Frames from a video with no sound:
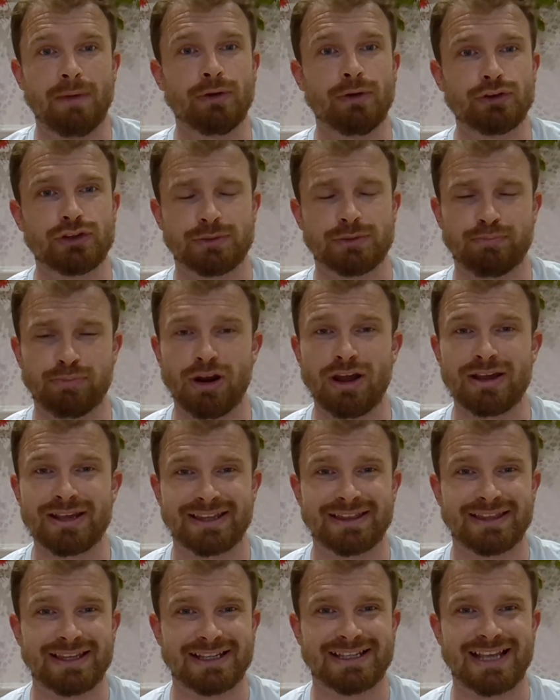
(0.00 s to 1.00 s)
I'm not just
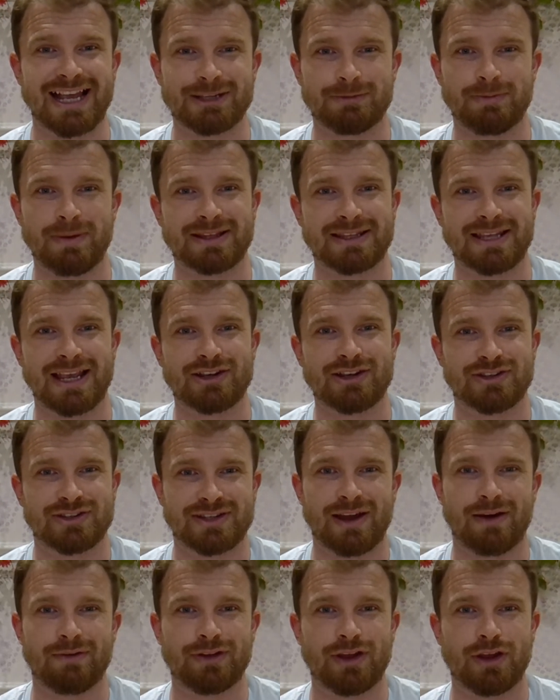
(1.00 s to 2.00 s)
plucking these
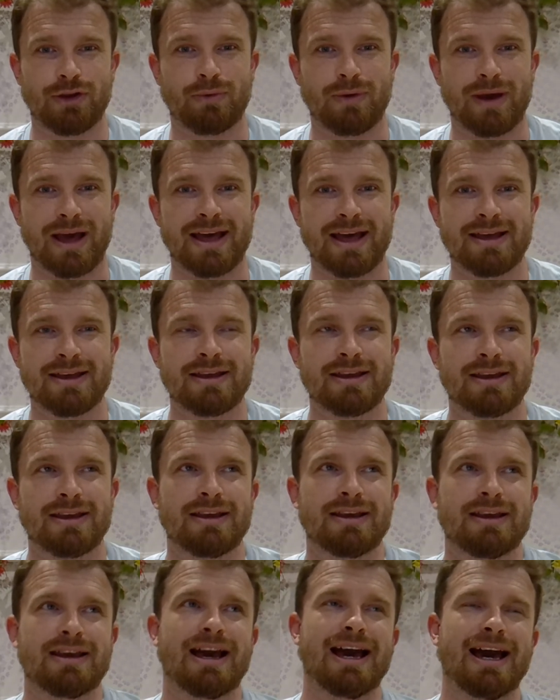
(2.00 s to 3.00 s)
expectations out of nowhere.
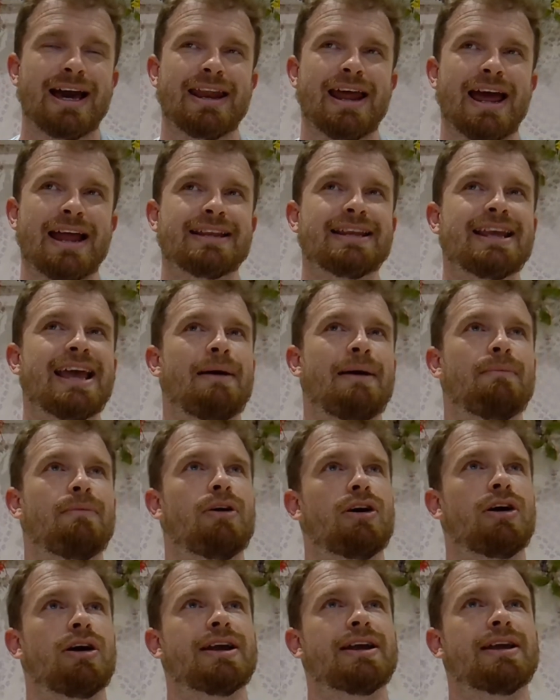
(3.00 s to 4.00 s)
And yeah,
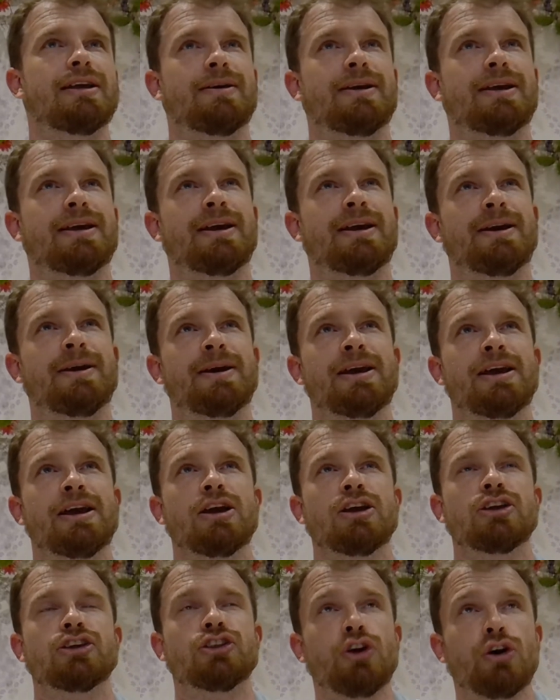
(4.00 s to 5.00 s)

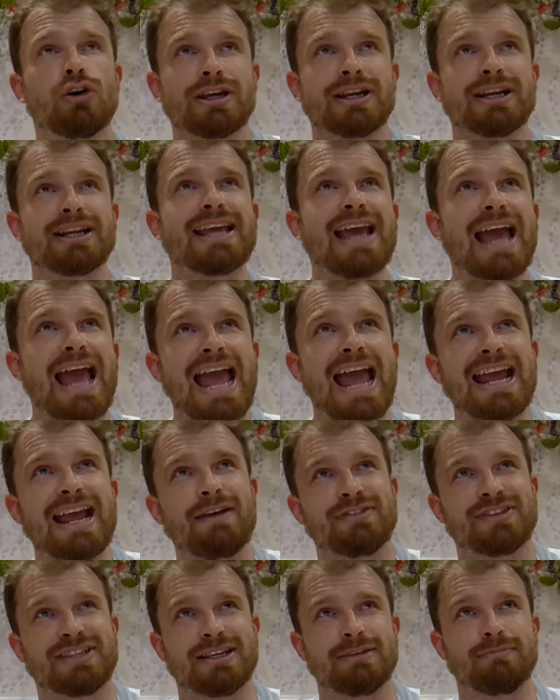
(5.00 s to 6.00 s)
you're not going to get
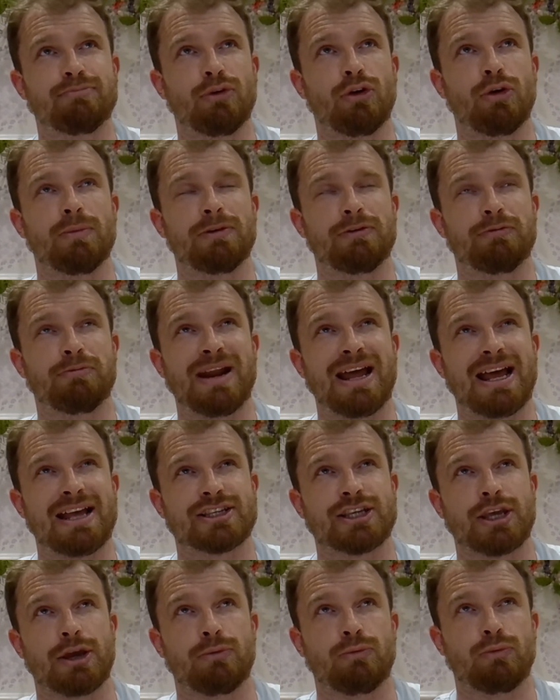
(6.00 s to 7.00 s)
AFC Bournemouth
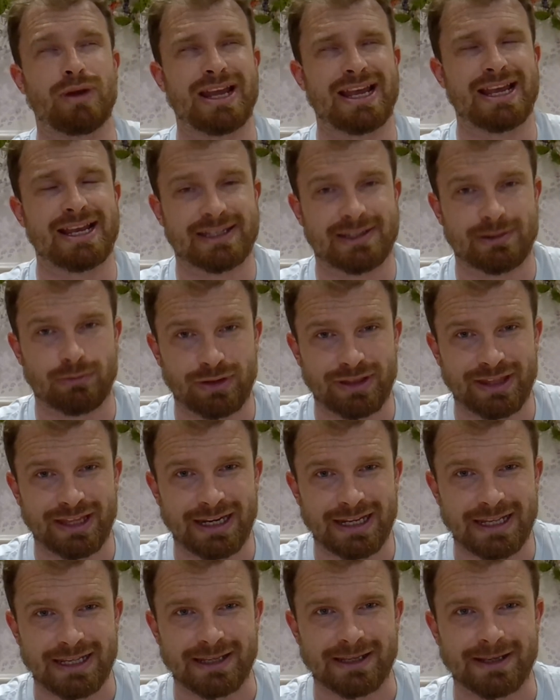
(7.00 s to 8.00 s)
players going, we're here to win the
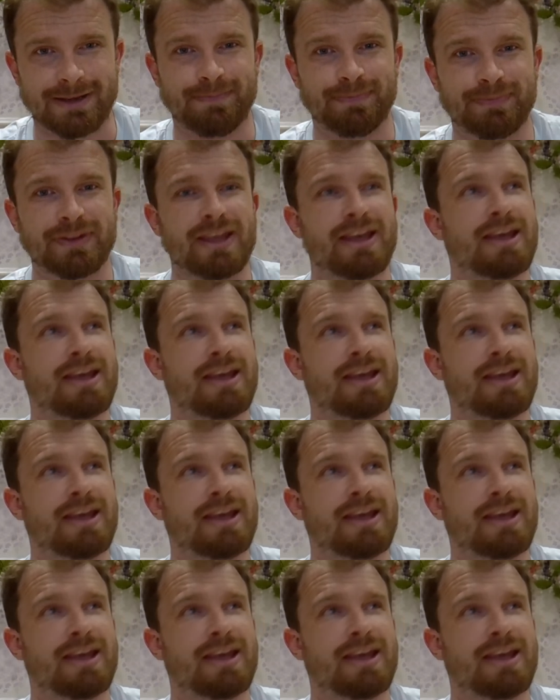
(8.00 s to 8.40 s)
league.